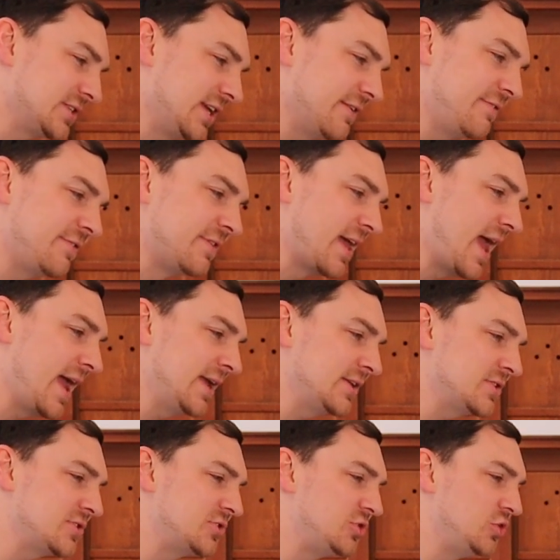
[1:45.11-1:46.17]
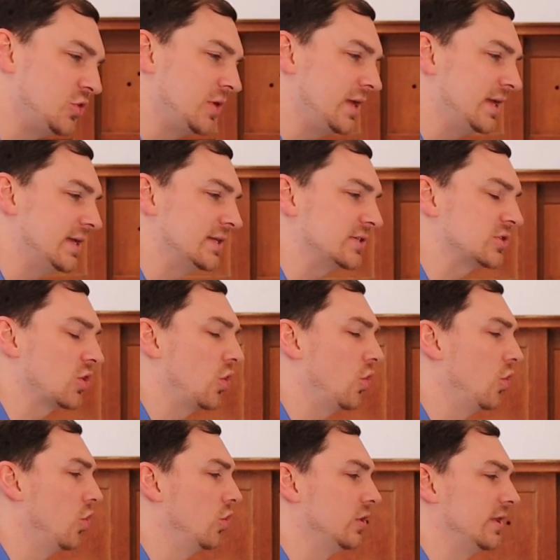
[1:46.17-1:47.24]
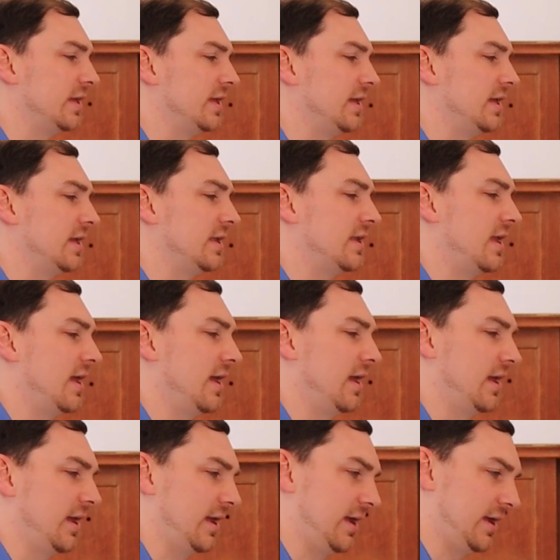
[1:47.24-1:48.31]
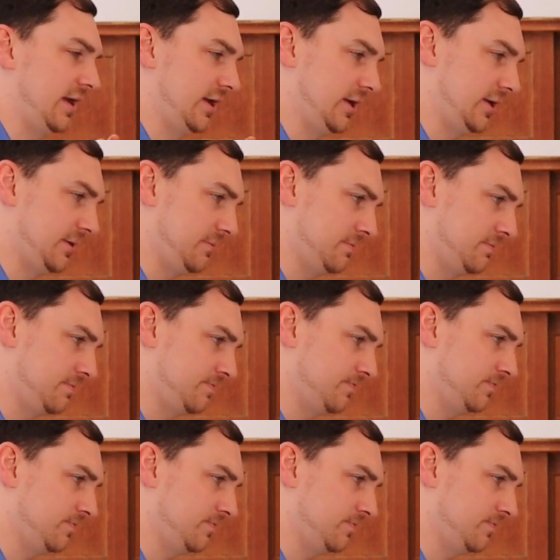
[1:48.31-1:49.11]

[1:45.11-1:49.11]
give thanks to his holy name.